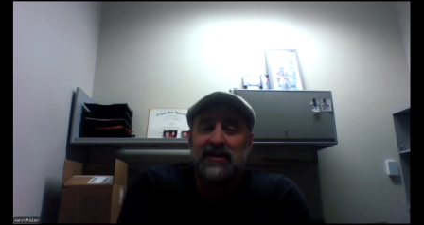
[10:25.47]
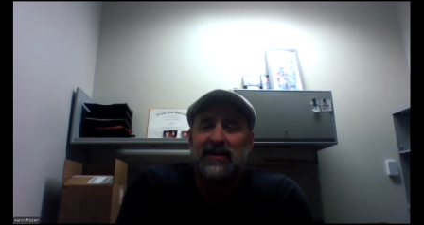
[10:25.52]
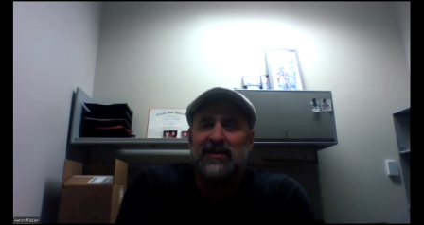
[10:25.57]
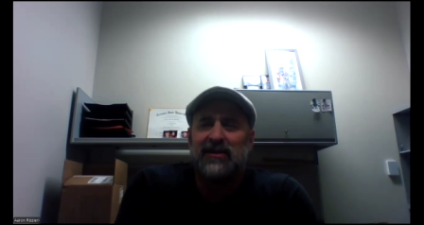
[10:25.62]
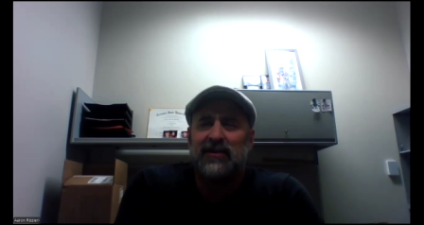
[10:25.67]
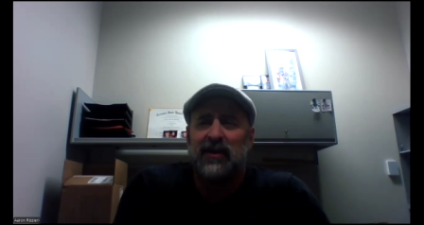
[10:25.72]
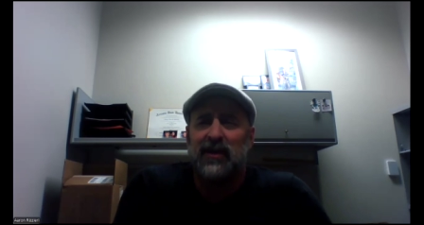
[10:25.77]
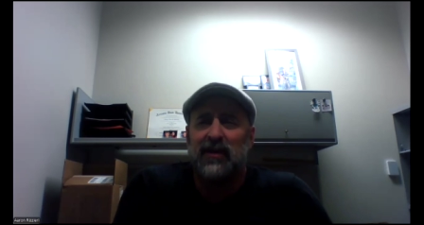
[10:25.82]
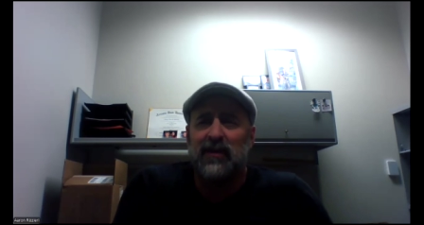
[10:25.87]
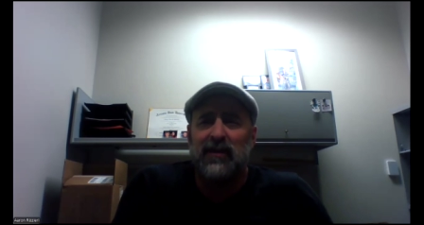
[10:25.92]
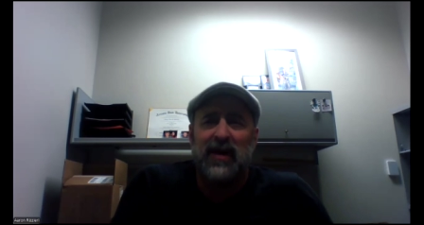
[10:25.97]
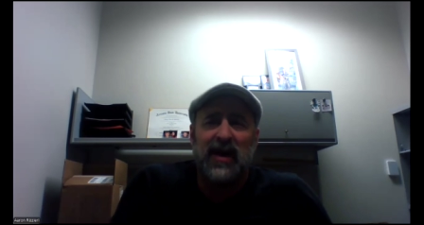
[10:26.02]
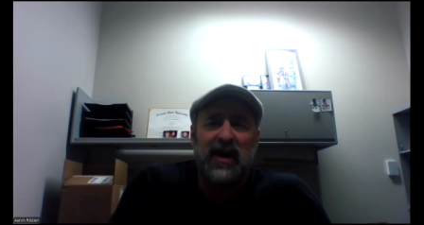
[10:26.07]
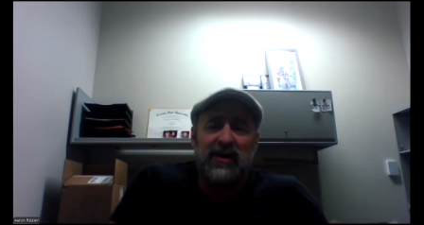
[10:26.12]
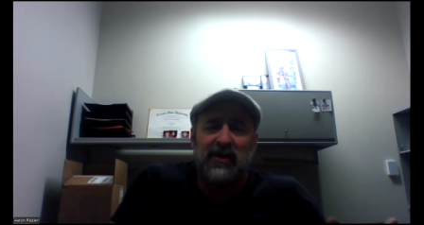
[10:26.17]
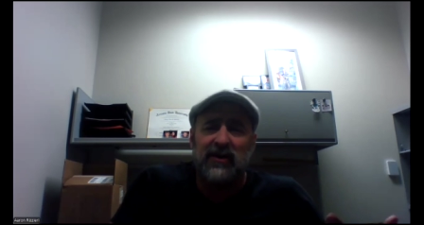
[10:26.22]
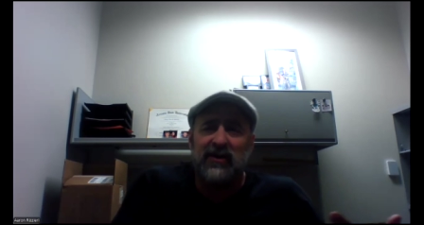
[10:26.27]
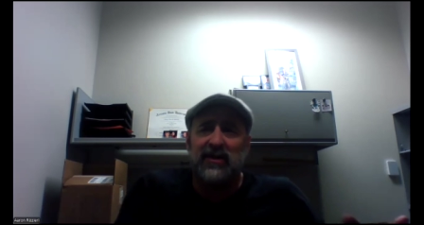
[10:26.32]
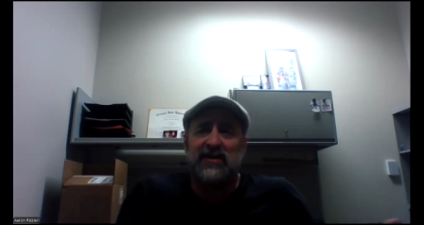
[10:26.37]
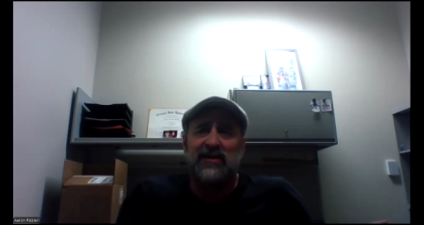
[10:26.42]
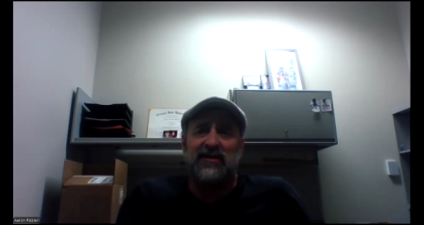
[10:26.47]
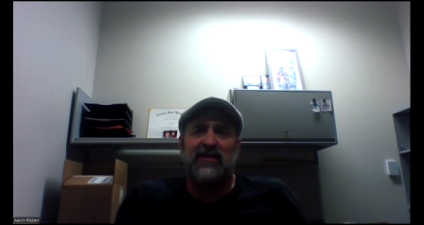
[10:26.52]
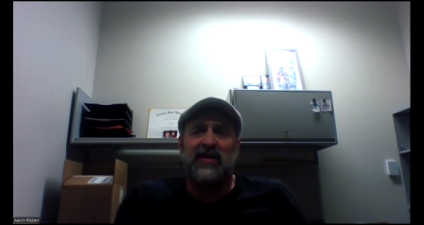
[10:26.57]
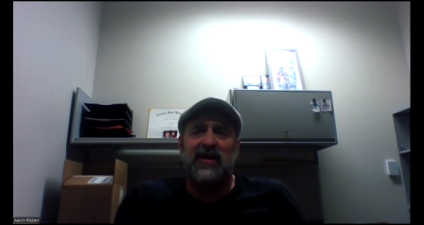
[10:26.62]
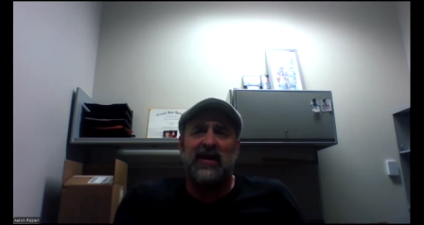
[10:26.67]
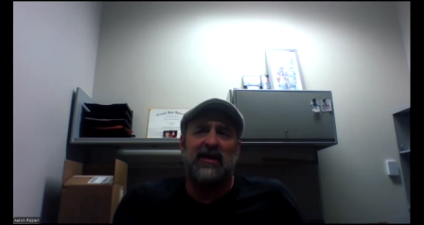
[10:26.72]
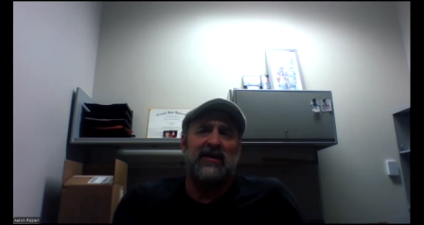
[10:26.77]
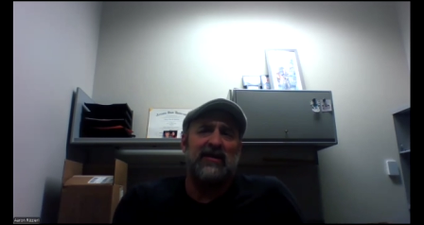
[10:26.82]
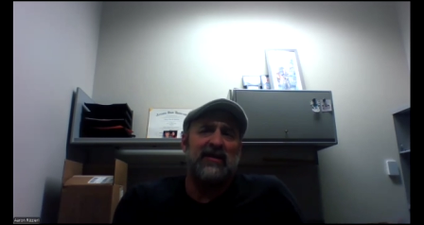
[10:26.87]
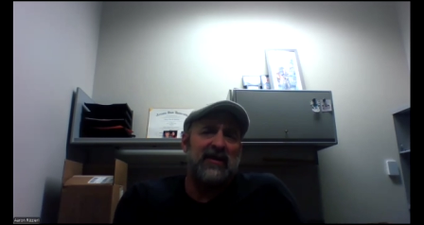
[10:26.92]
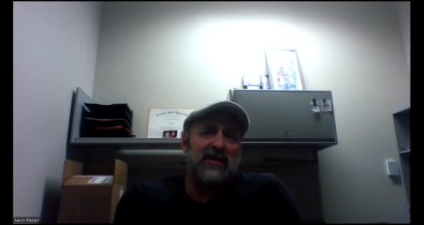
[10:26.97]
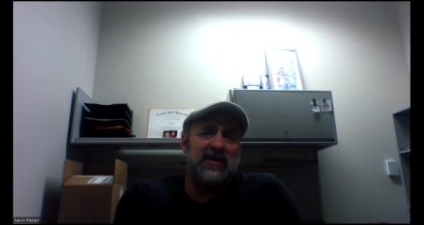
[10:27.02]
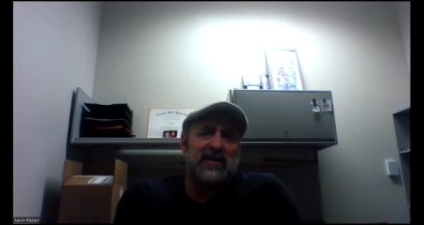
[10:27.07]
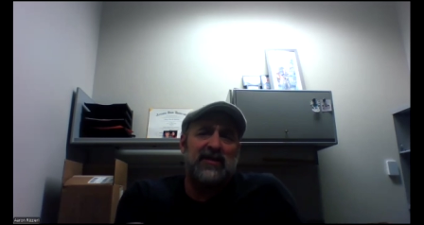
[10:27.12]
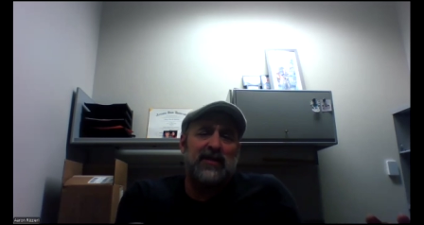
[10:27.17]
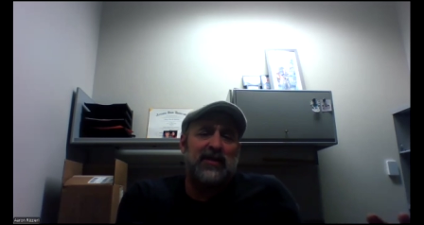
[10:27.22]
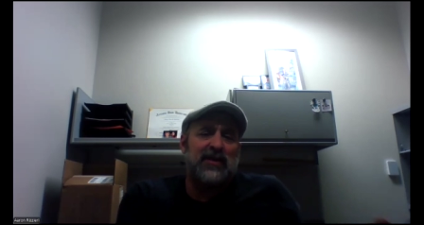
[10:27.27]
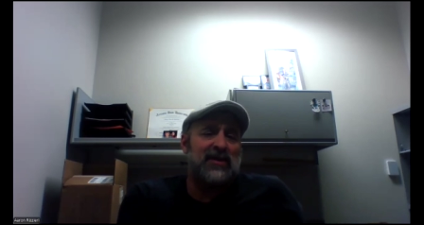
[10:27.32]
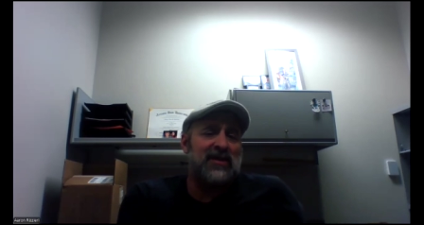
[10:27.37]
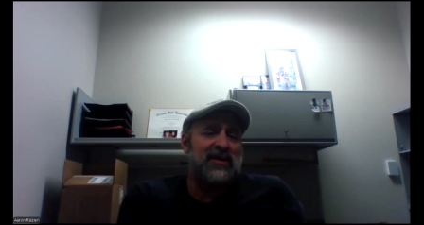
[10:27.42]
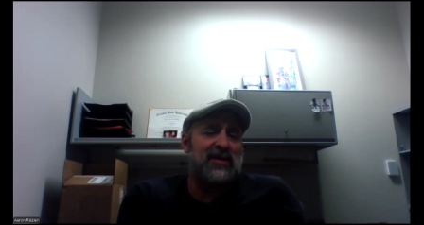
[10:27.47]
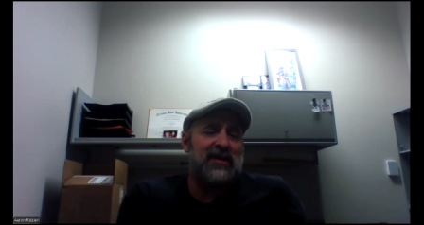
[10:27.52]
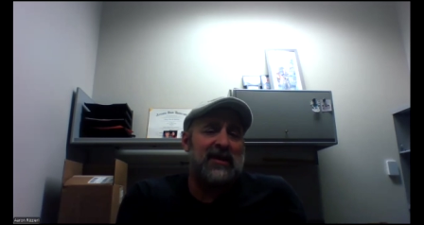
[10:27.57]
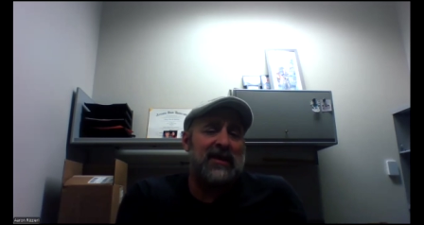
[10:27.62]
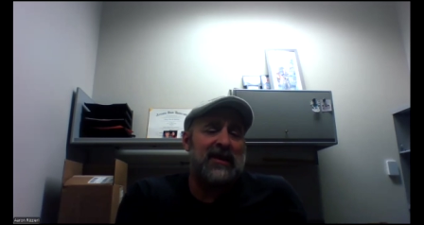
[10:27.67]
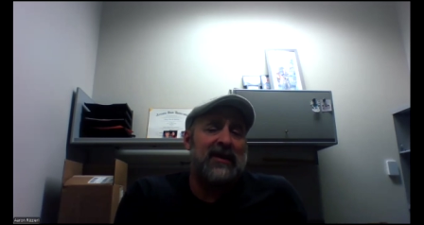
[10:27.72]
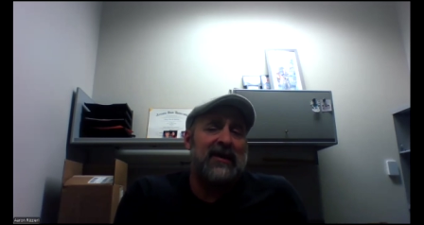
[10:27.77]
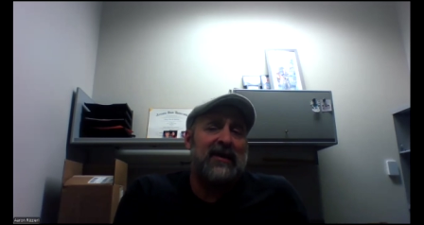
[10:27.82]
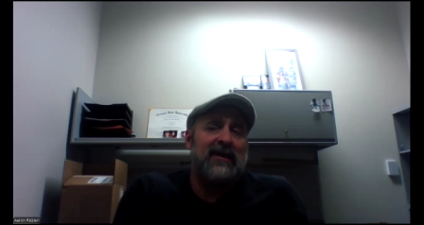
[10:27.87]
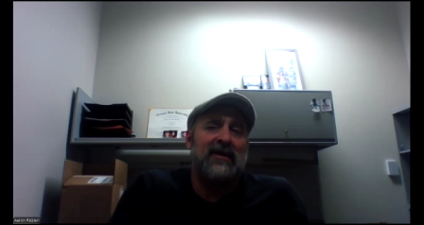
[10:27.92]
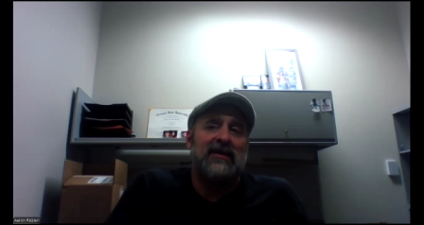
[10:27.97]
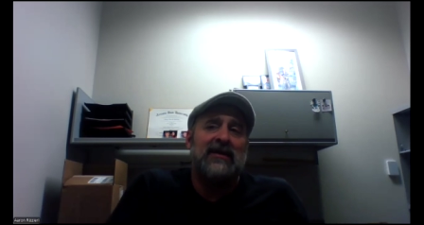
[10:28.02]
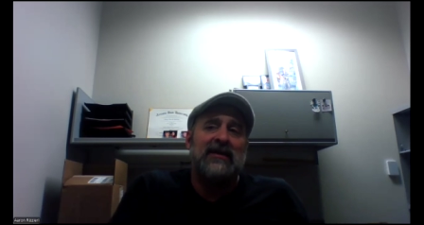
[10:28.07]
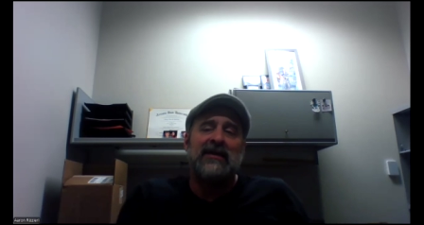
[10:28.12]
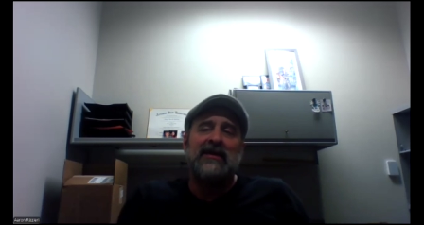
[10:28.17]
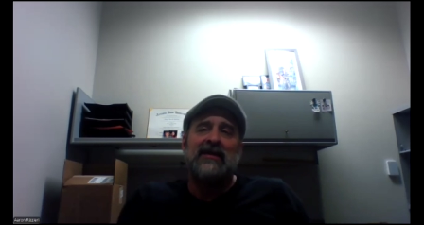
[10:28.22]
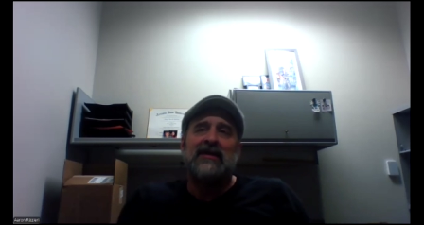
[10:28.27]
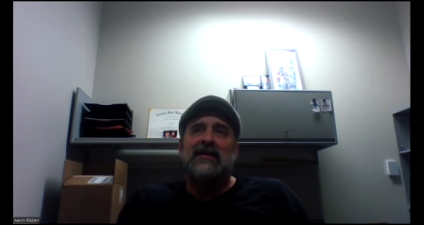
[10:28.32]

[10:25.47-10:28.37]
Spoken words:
It doesn't really matter that's a violinist per se.